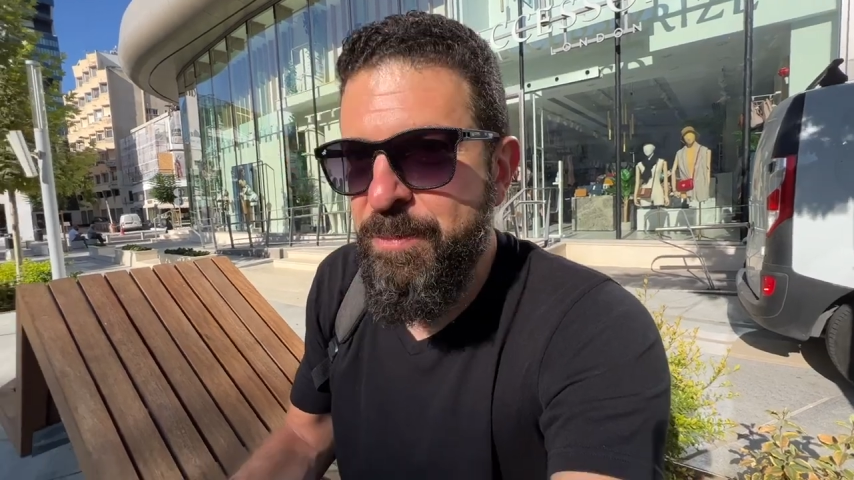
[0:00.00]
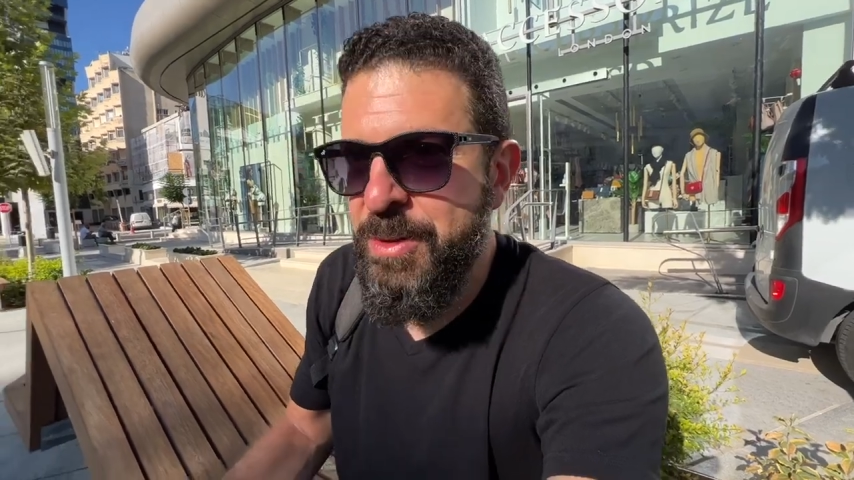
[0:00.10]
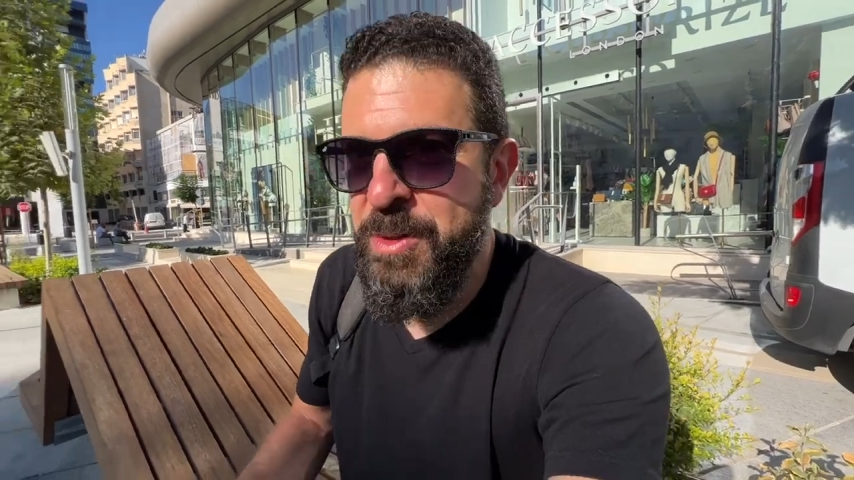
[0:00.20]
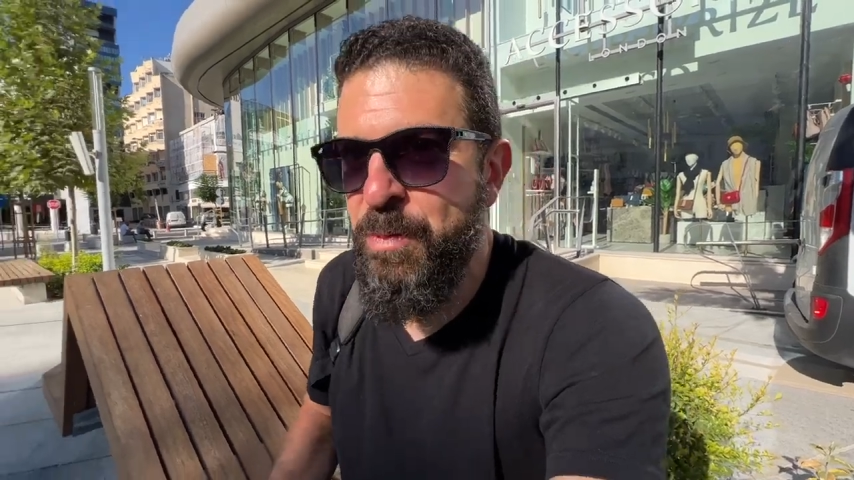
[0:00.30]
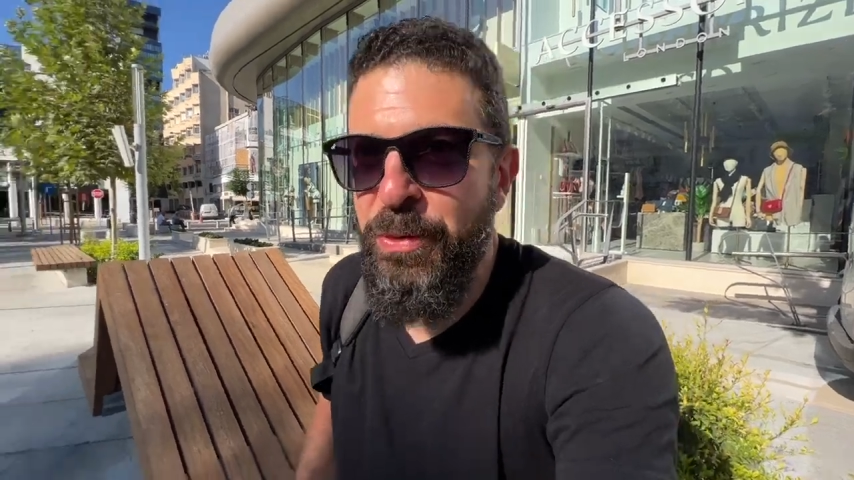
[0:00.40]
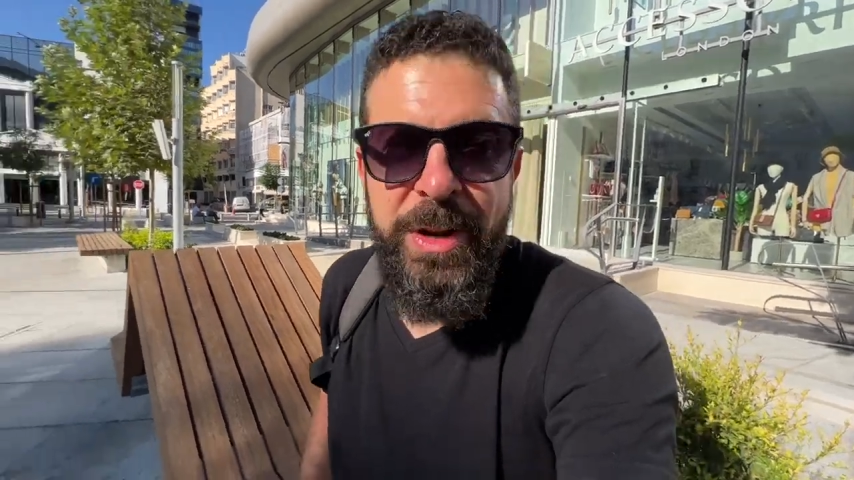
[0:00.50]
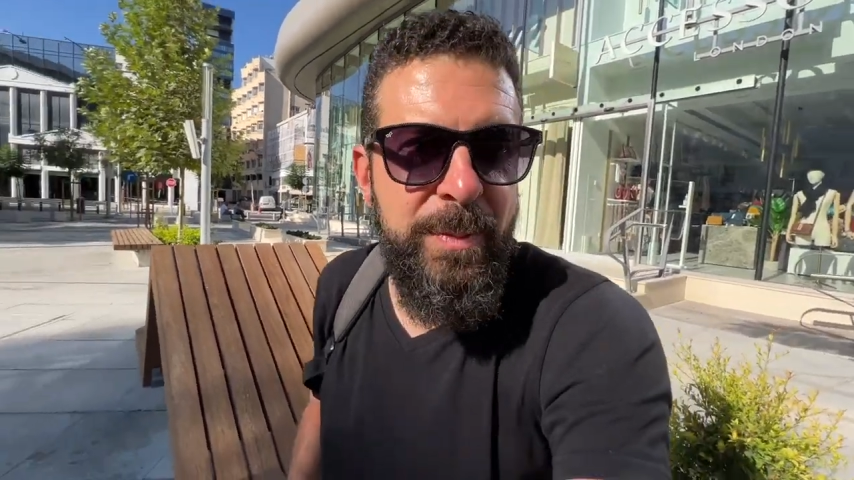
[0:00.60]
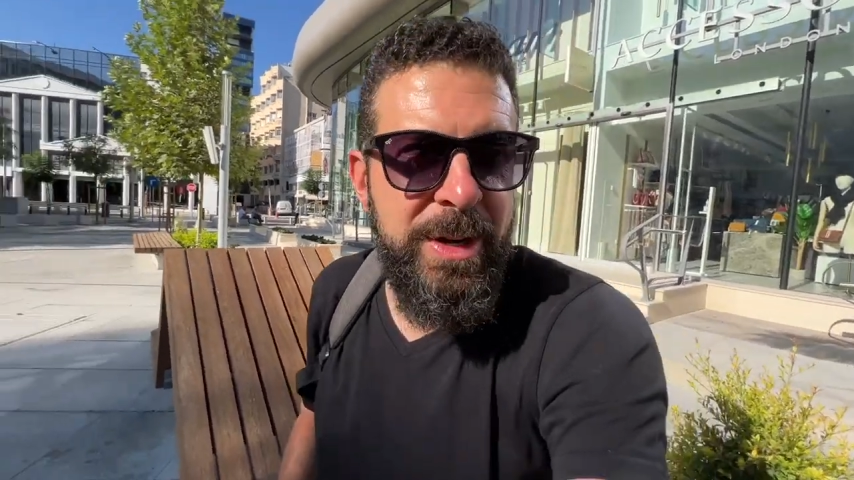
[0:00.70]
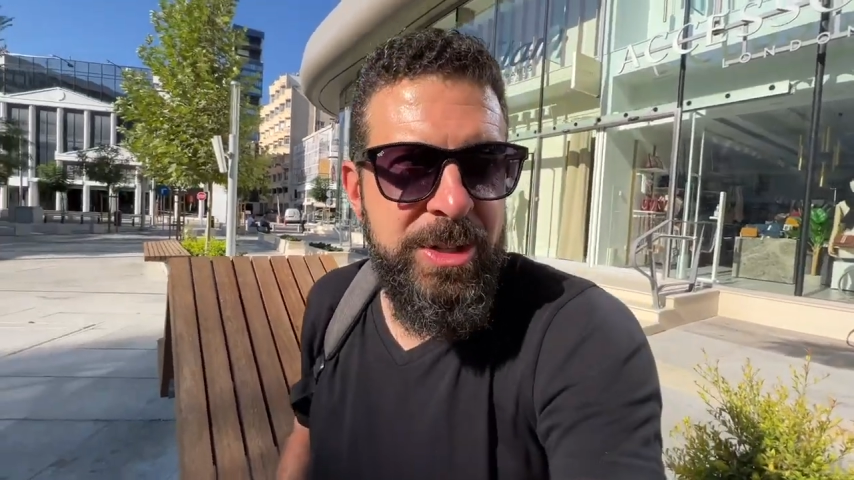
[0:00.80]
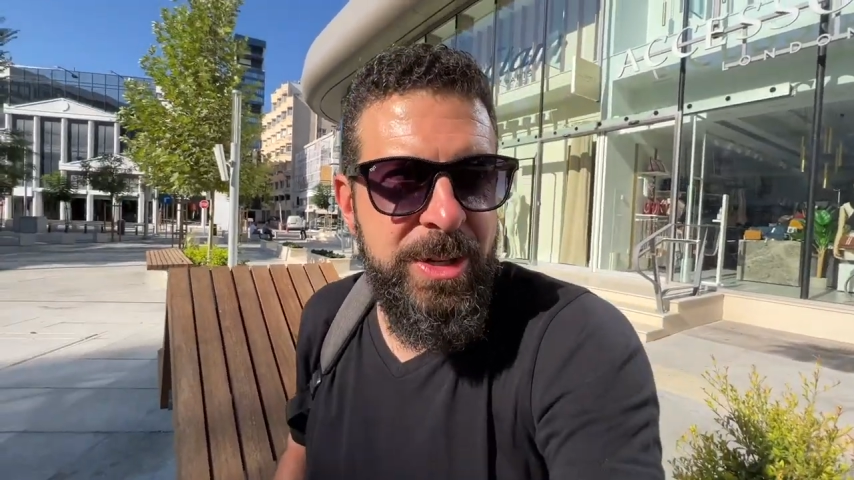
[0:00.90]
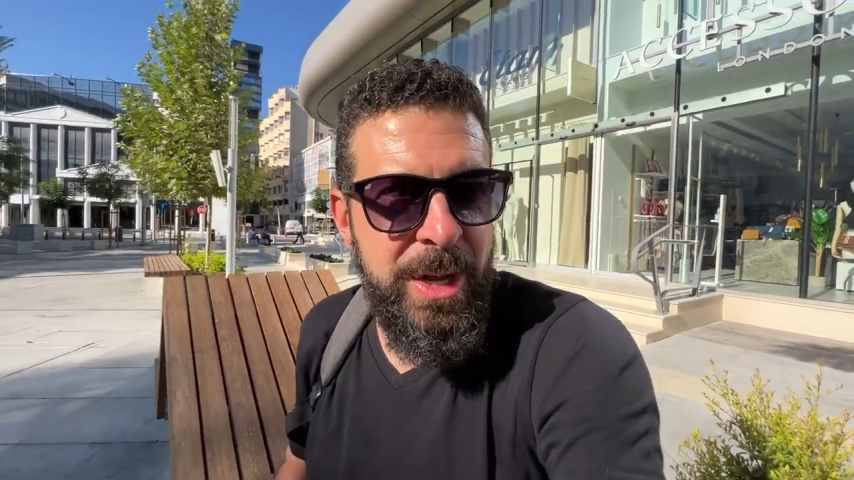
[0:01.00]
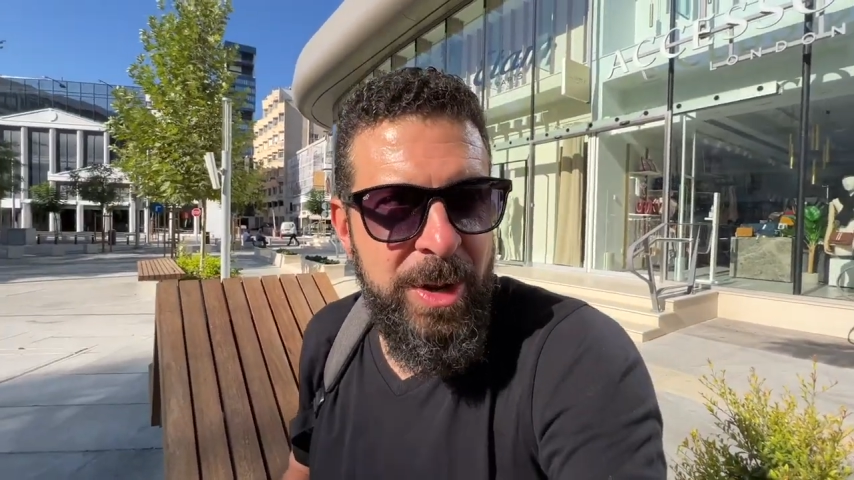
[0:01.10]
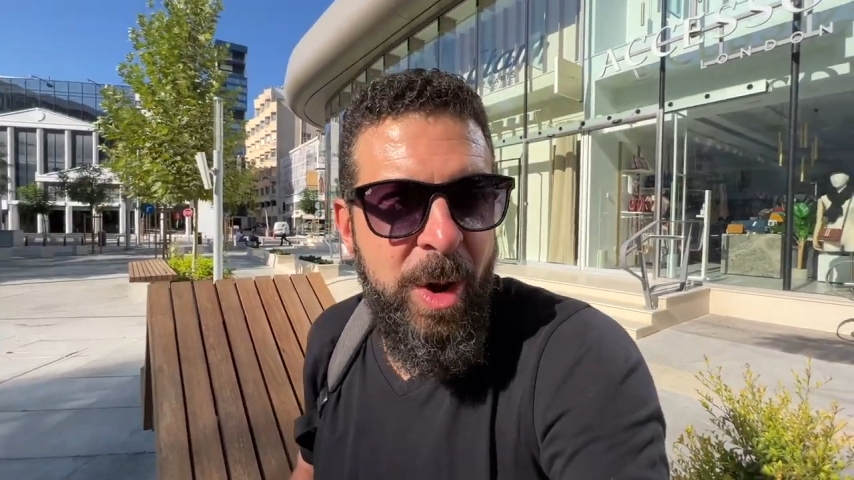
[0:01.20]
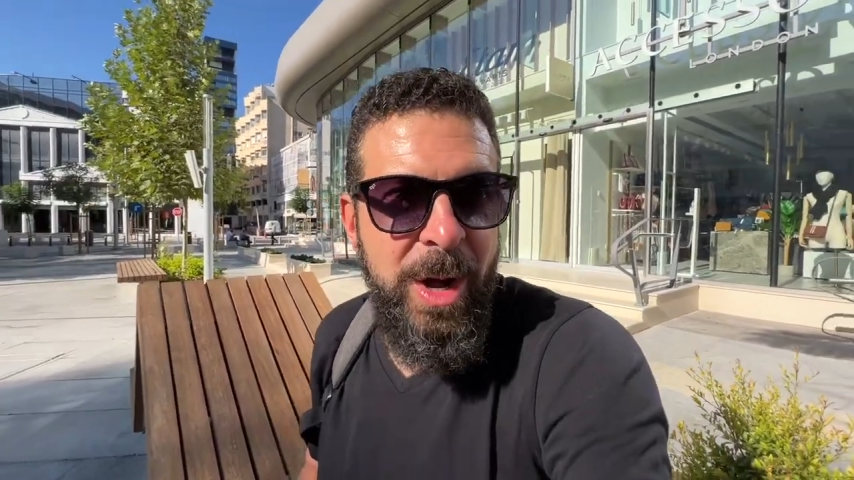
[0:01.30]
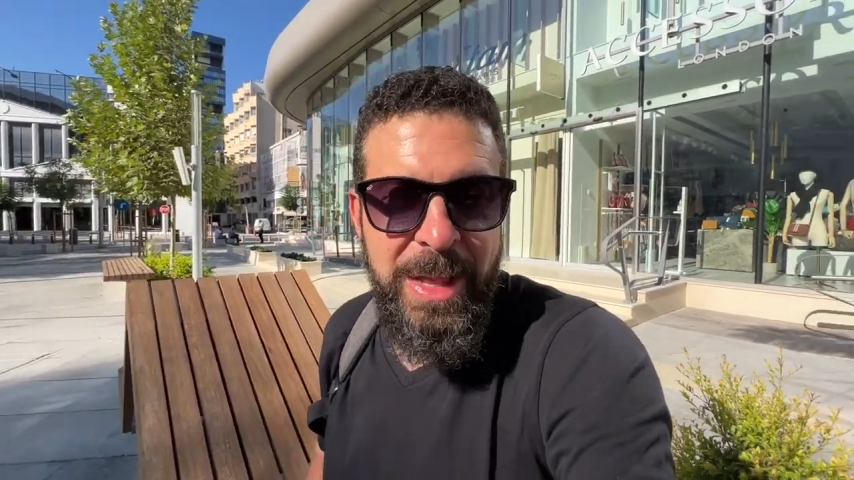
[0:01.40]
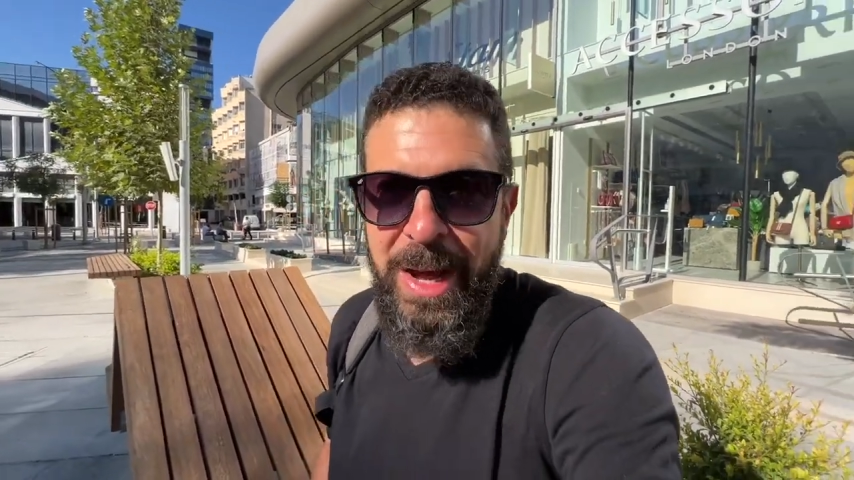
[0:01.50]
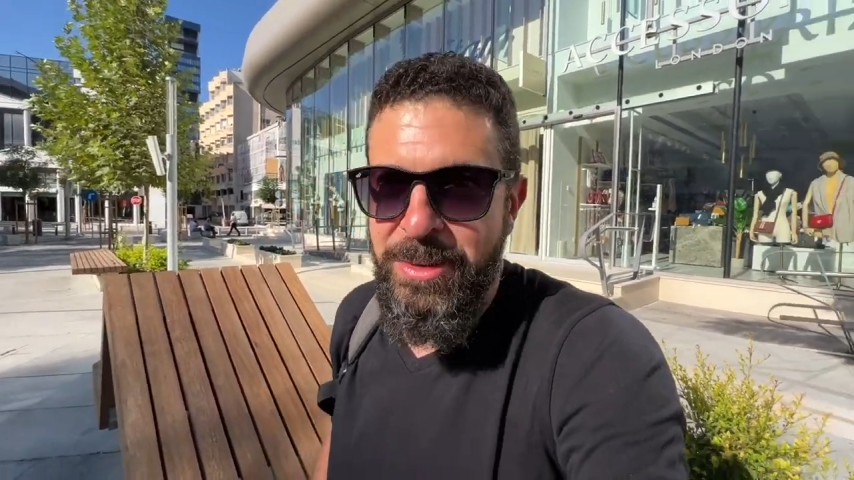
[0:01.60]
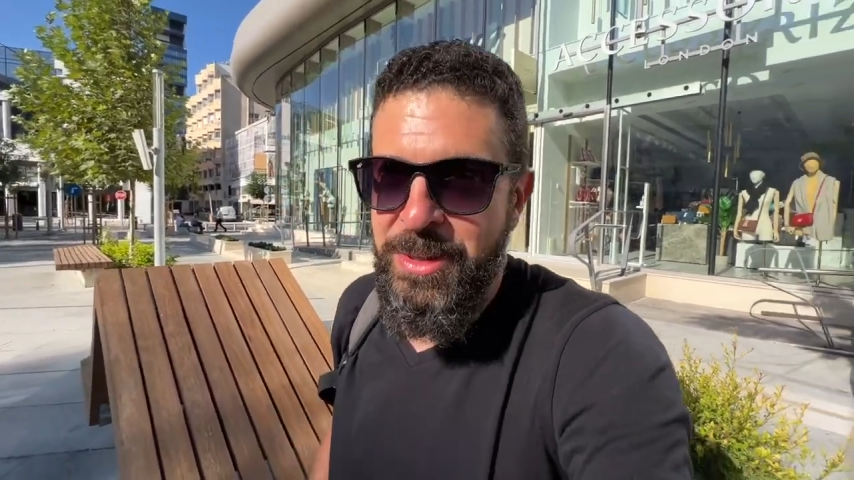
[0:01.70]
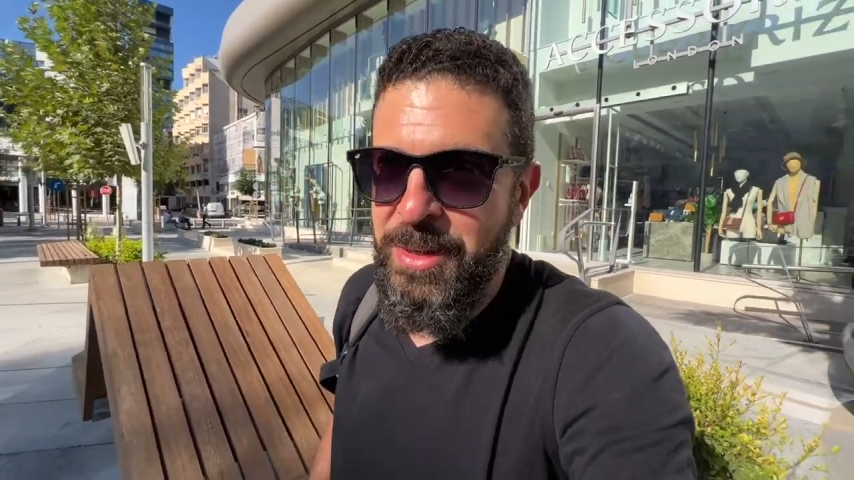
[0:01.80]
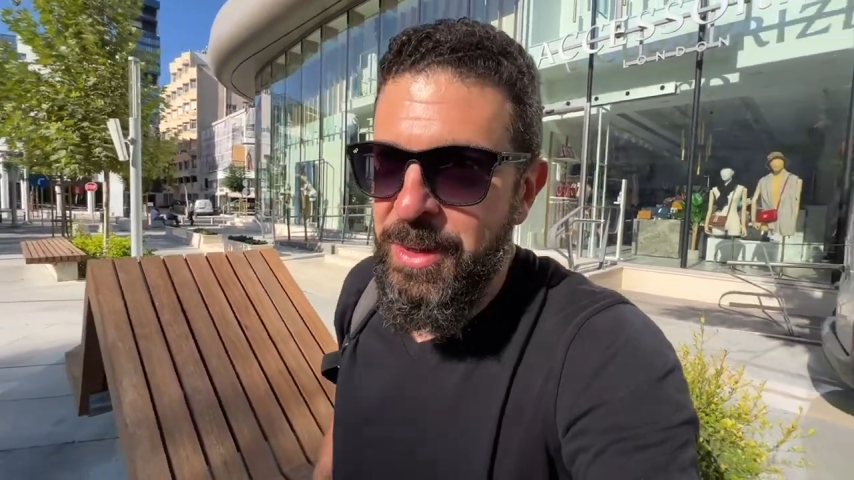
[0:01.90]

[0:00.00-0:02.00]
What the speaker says: this is pretty much an all-out